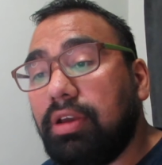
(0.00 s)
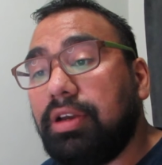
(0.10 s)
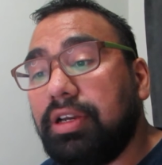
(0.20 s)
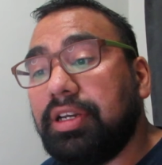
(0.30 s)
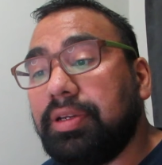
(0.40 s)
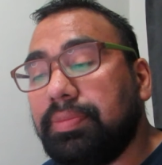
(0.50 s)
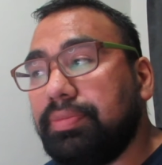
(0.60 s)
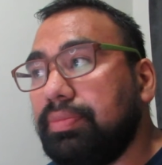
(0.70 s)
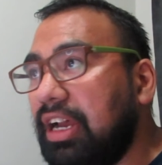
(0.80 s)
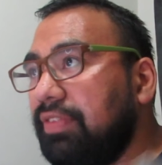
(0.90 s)

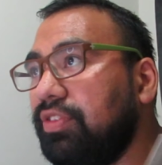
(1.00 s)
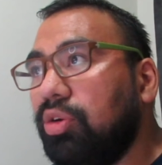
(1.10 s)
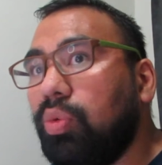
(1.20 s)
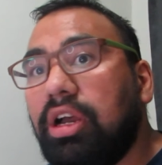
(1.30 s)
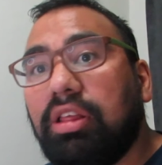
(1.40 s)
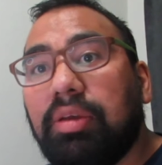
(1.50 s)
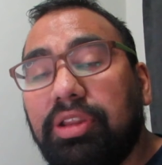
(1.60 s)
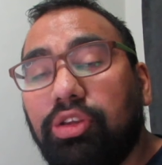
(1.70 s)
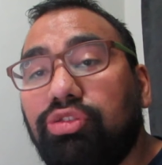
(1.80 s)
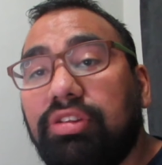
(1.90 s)
after a while I've
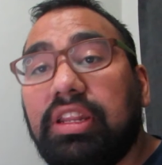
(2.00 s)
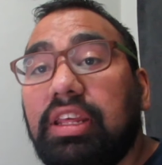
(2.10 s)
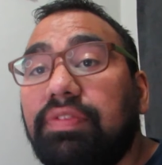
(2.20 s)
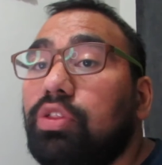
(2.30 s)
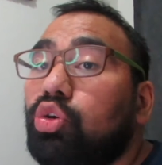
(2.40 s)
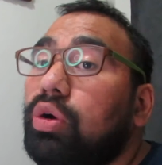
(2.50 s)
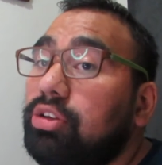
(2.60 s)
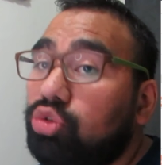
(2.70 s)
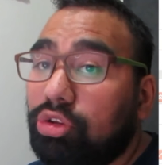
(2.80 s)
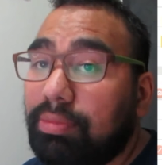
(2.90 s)
been using it, even though I
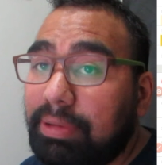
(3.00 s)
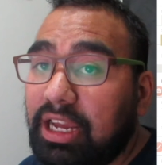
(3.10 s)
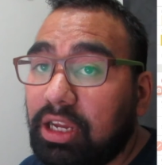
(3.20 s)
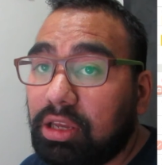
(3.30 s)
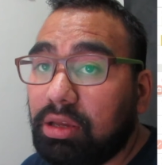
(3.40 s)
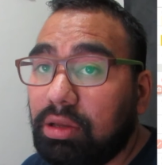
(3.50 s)
told the bank